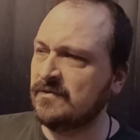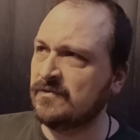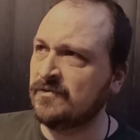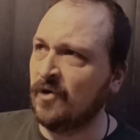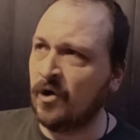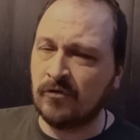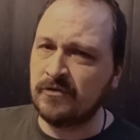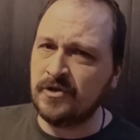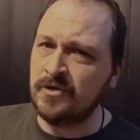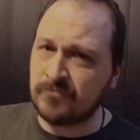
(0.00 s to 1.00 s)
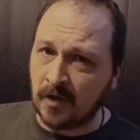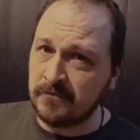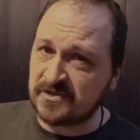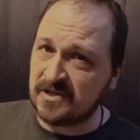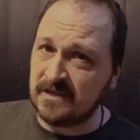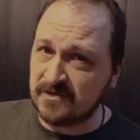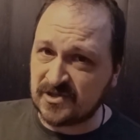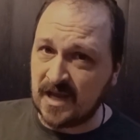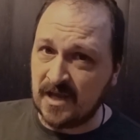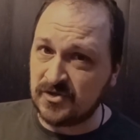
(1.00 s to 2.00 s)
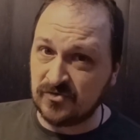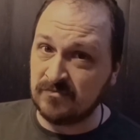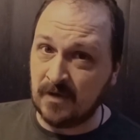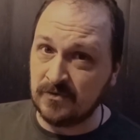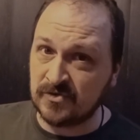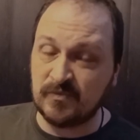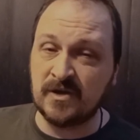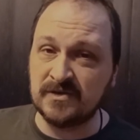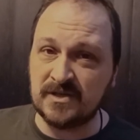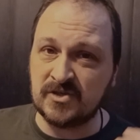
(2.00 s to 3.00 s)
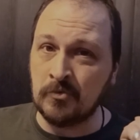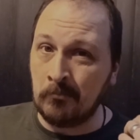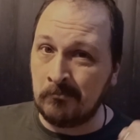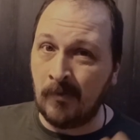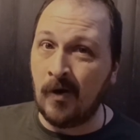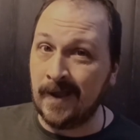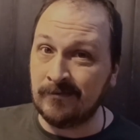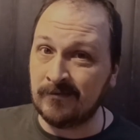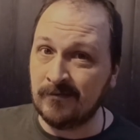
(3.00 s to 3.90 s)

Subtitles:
the horror that you don't see that scares you the most, because it's your mind